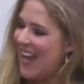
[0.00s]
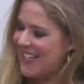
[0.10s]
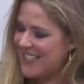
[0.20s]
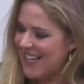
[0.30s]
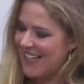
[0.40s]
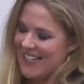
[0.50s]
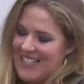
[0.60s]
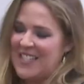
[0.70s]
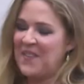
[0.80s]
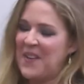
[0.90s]

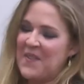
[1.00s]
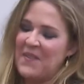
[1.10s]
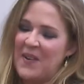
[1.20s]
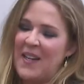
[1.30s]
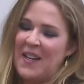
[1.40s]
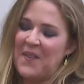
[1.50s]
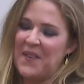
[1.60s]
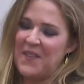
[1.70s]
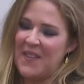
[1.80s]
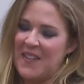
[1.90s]
Exactly. So we really
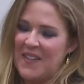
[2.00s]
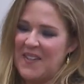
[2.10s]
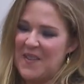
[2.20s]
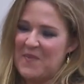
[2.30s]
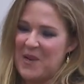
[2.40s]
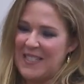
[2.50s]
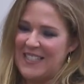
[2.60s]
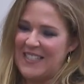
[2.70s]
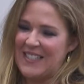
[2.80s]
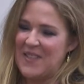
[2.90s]
want the
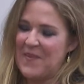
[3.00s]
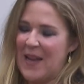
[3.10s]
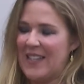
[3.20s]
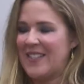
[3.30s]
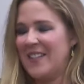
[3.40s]
brightest and the best.